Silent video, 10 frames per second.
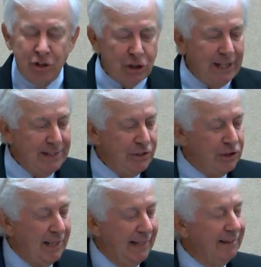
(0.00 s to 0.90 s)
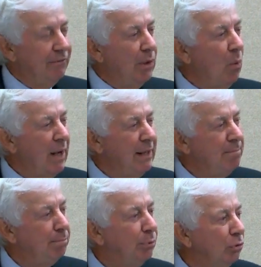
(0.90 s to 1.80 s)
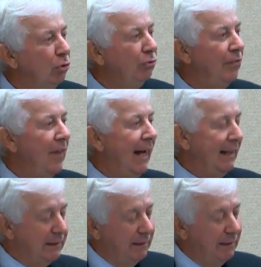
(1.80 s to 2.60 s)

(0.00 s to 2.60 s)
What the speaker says: change that, if we want to improve that,